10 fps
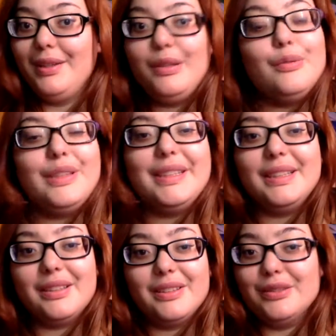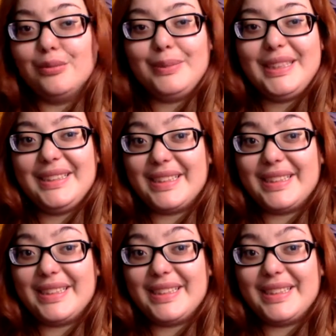new year, new me,